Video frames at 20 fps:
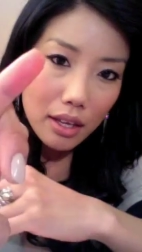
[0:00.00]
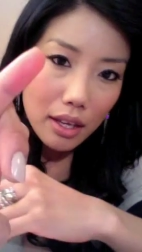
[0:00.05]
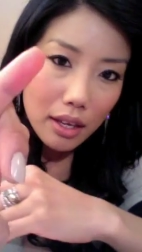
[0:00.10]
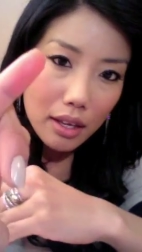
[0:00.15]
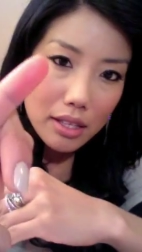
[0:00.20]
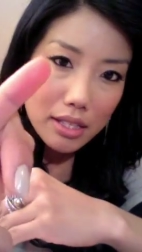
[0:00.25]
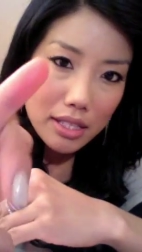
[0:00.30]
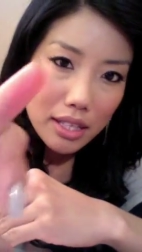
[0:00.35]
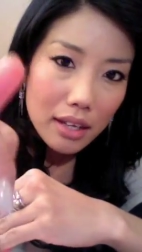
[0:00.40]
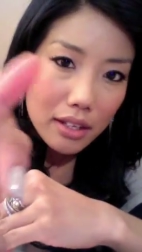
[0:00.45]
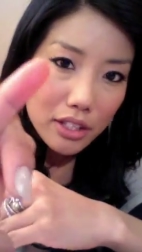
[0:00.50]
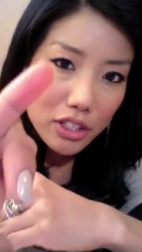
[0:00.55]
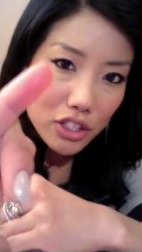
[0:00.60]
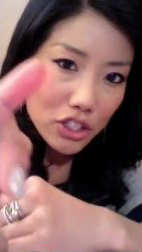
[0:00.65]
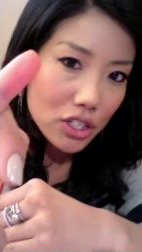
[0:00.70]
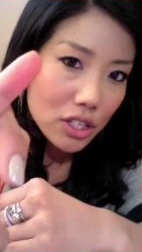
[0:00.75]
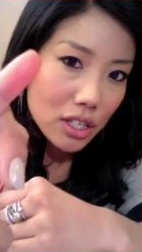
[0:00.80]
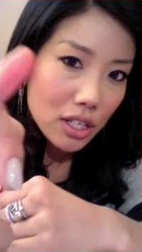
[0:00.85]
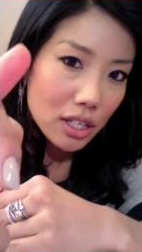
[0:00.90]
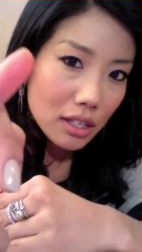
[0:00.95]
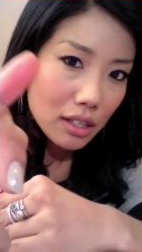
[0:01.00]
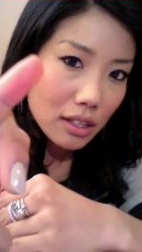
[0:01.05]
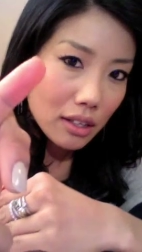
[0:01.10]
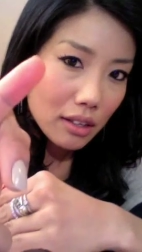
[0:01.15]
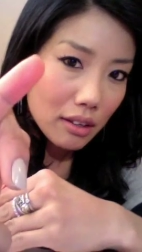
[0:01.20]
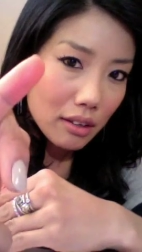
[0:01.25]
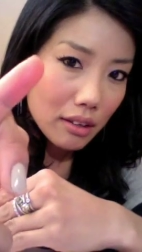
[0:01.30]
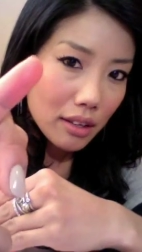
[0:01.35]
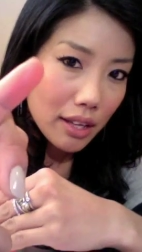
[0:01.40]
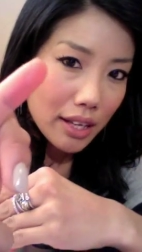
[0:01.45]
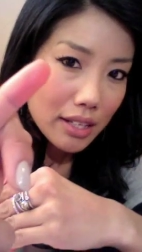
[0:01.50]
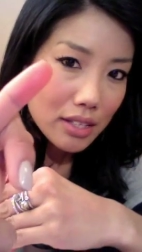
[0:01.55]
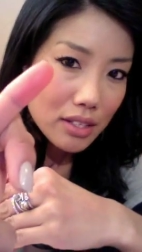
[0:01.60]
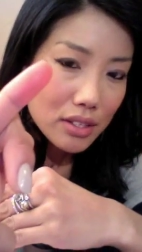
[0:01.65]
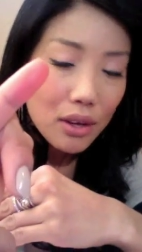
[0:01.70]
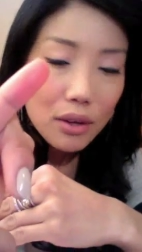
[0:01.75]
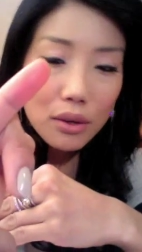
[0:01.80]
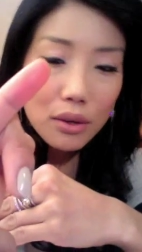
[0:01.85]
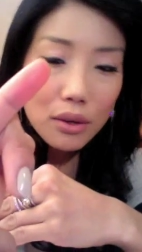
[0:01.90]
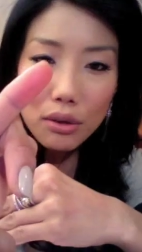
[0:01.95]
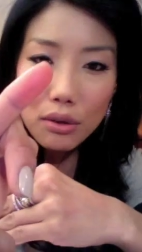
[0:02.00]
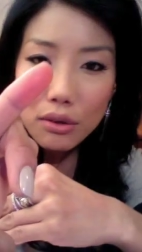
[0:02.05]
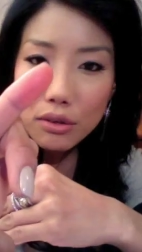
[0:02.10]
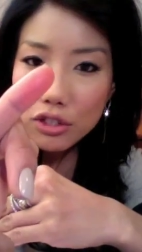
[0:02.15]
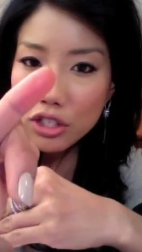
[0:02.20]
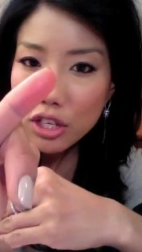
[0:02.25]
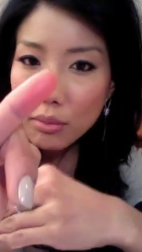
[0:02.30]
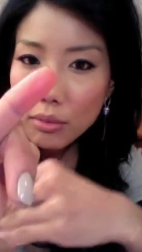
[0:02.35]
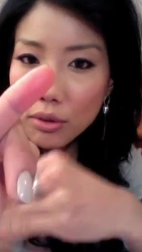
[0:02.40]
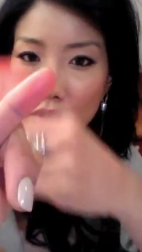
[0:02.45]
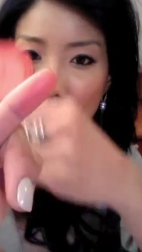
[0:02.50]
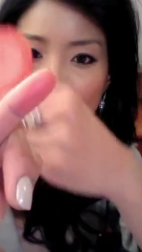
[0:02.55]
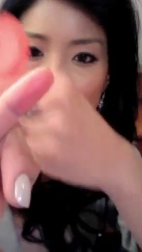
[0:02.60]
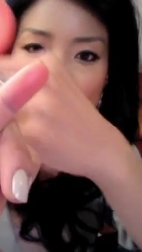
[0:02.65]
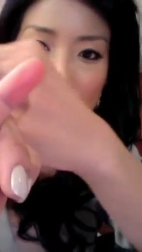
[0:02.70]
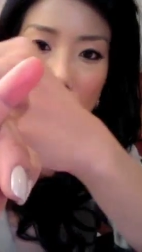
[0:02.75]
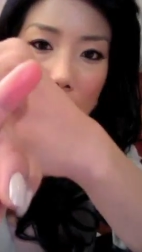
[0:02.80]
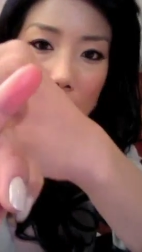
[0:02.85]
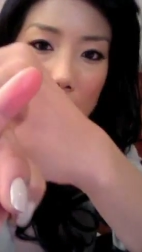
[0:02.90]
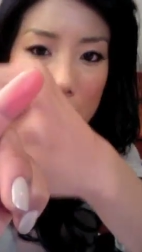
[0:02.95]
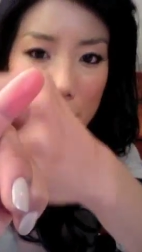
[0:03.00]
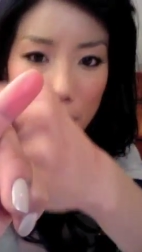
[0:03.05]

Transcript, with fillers: It's got a sheen, like subtle shimmers and